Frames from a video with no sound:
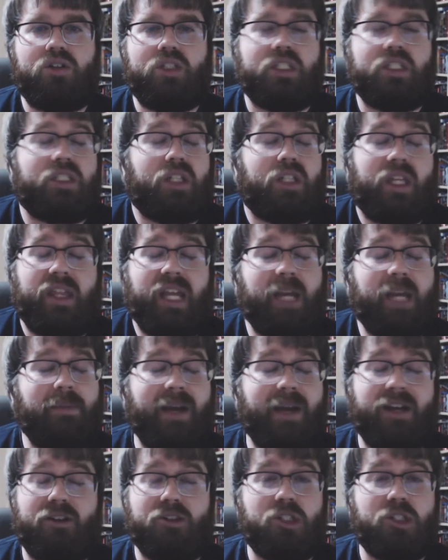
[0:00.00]
like thinking
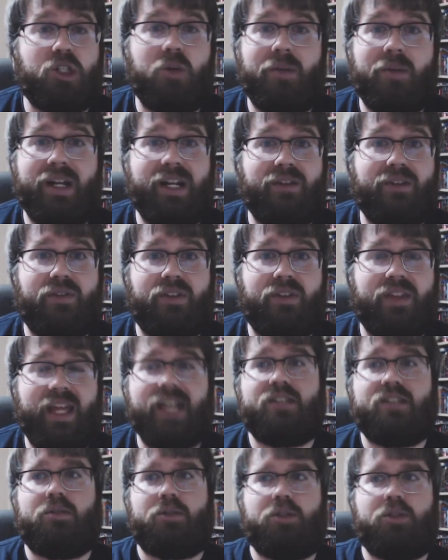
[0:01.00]
back on so many different
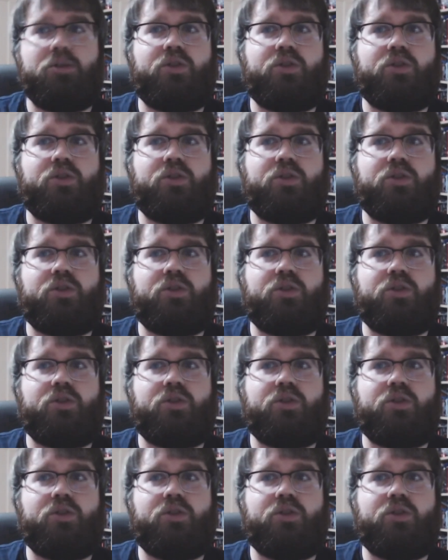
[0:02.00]
things. I mean, she was